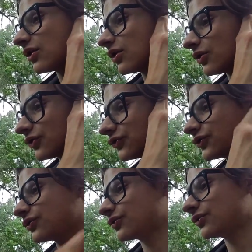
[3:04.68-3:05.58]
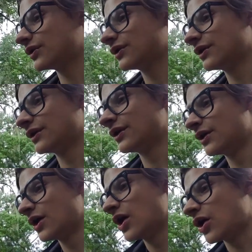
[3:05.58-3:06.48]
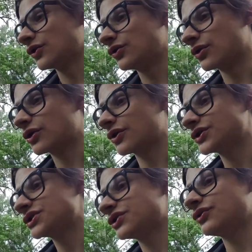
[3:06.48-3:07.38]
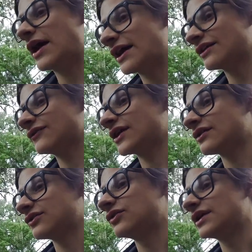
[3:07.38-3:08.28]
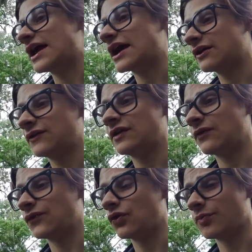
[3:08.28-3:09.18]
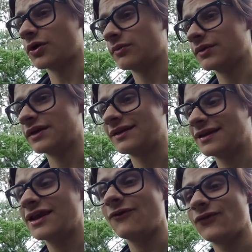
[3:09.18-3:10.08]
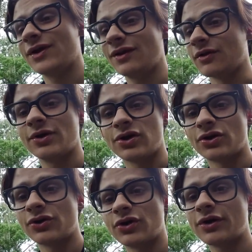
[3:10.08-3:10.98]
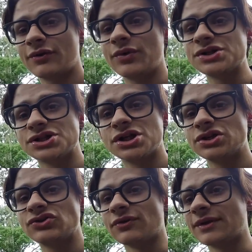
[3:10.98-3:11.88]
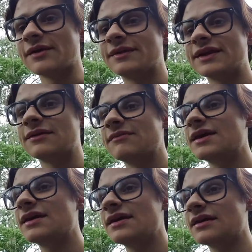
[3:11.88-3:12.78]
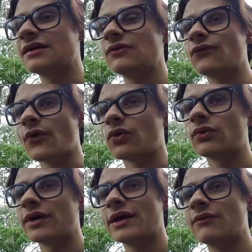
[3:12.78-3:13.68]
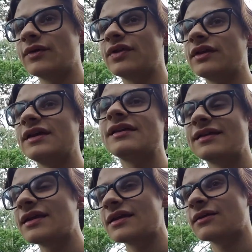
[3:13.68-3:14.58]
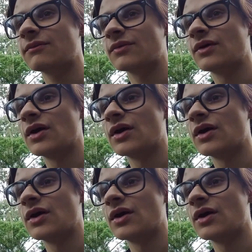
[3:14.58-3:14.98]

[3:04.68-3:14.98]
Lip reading: also on newer cars you can do active tests, so you can activate the fuel pump and see if it is coming on or not, which sometimes it can be a fault with the ECM,